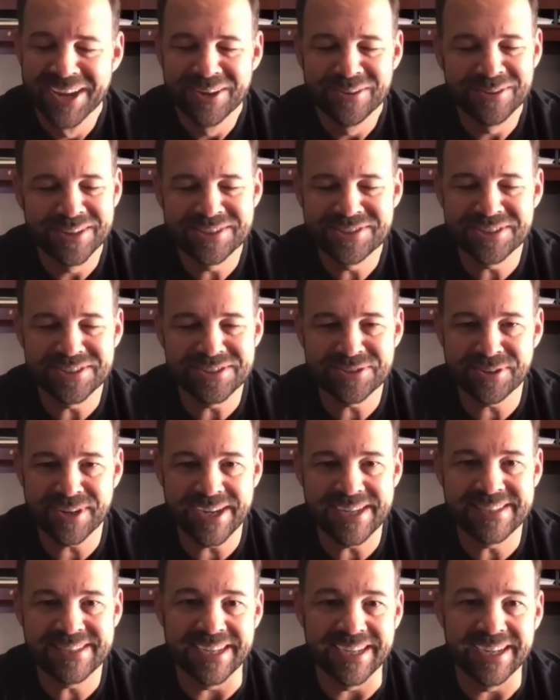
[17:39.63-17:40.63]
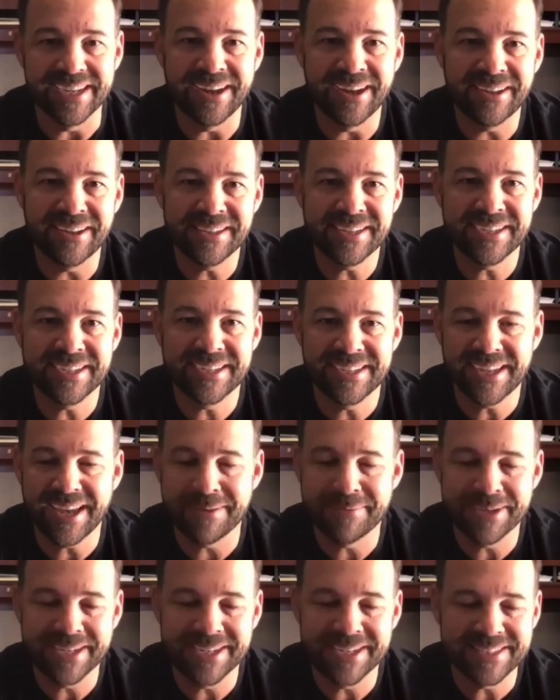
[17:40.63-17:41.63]
Which is big. Crazy. All it is, I
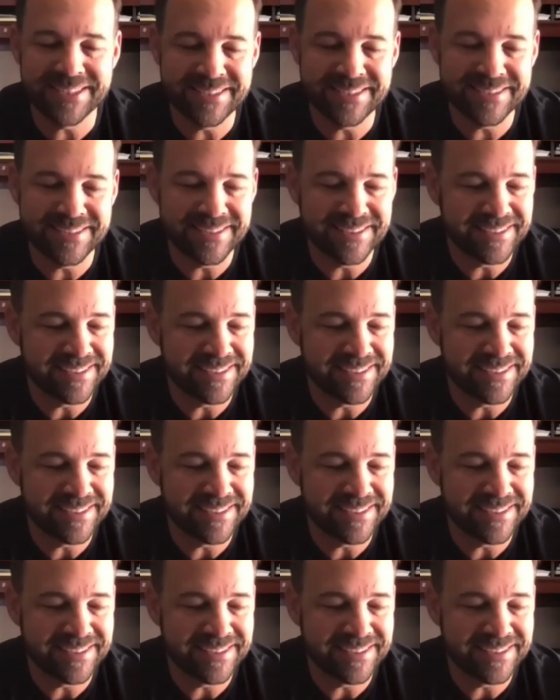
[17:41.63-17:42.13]
mean, it's